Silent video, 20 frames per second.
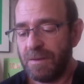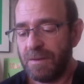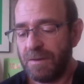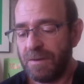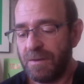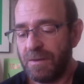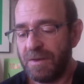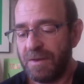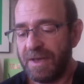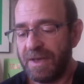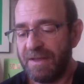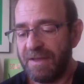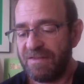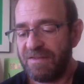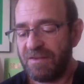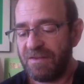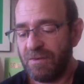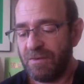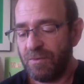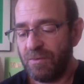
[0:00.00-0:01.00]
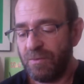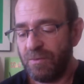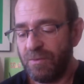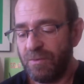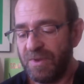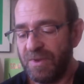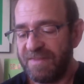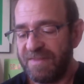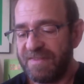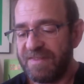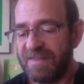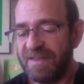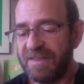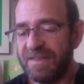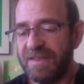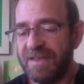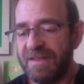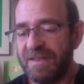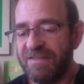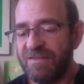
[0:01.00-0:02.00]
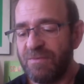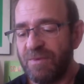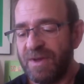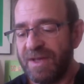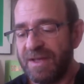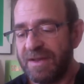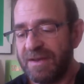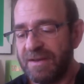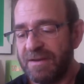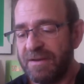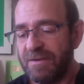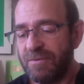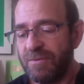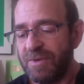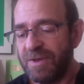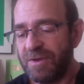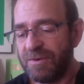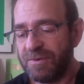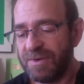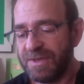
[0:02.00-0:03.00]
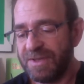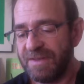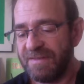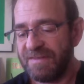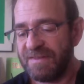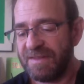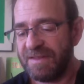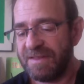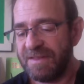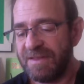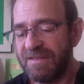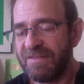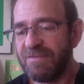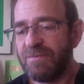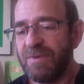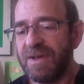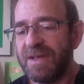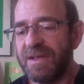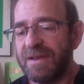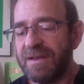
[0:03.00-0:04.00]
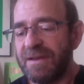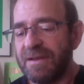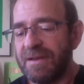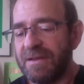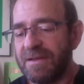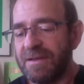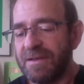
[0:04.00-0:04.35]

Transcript: Okay, so we see this one. We already see this one.